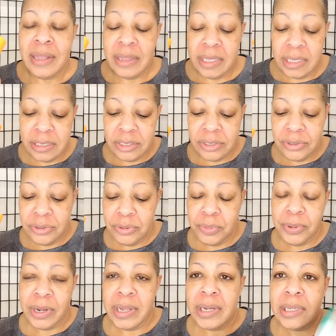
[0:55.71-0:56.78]
These two
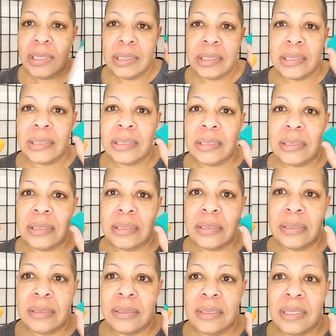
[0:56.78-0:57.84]
products,
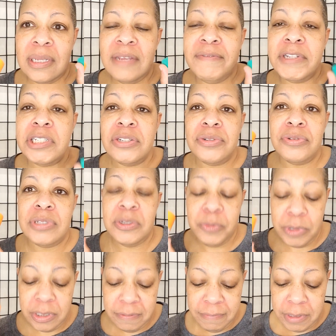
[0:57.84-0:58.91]
even just using
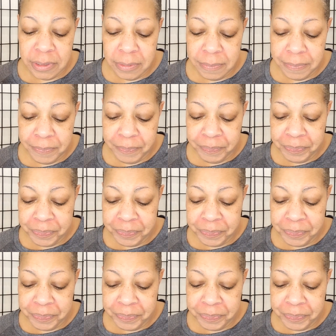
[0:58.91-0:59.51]
one of them,